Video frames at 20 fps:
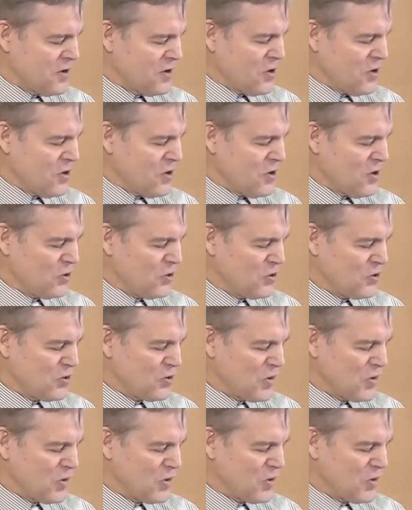or do
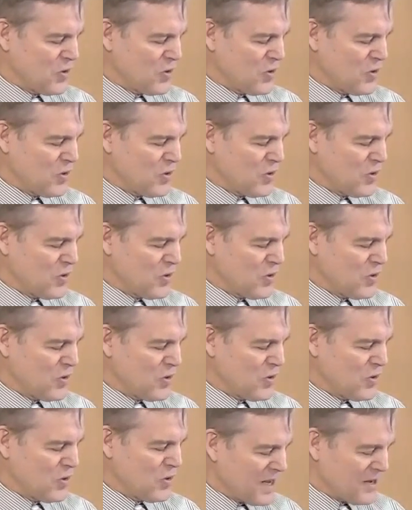we let
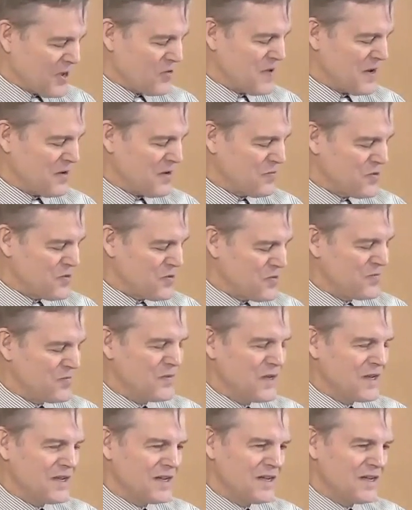go, go, let go to
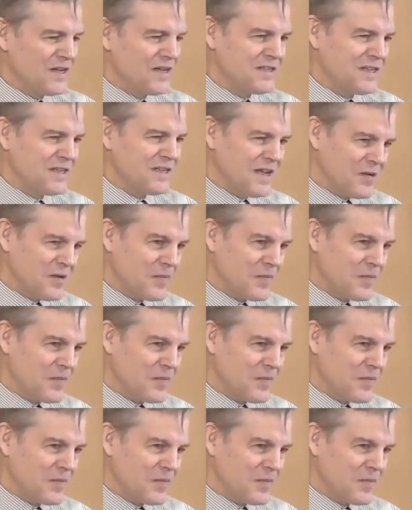make room